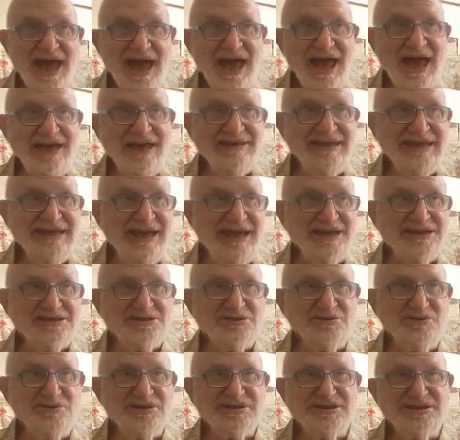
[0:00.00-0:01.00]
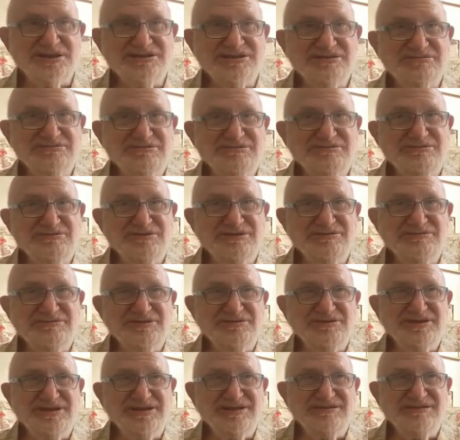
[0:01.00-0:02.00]
And the answer is,
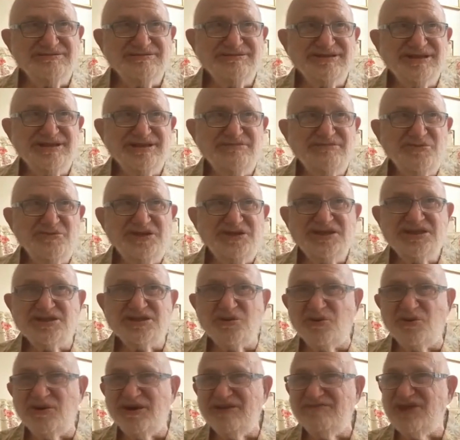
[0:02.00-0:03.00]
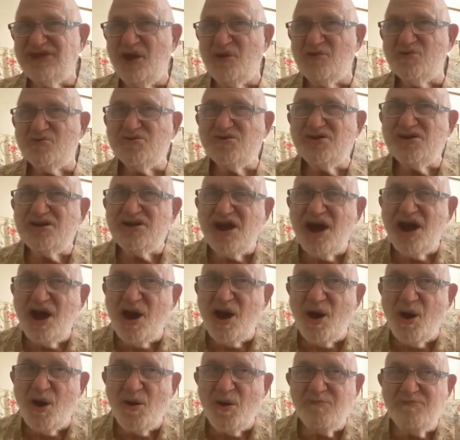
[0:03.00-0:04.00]
we sort of don't
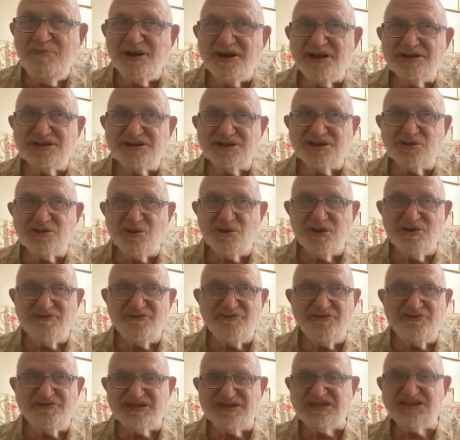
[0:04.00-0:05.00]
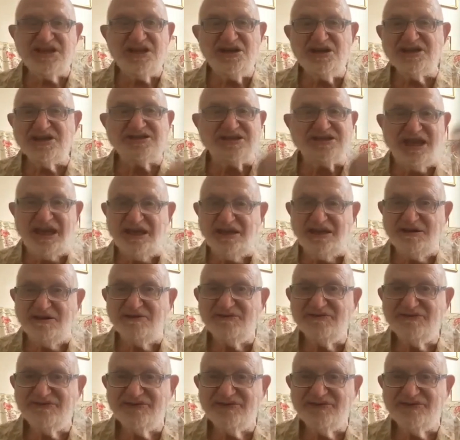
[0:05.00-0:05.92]
know, but it's sort of facilitative.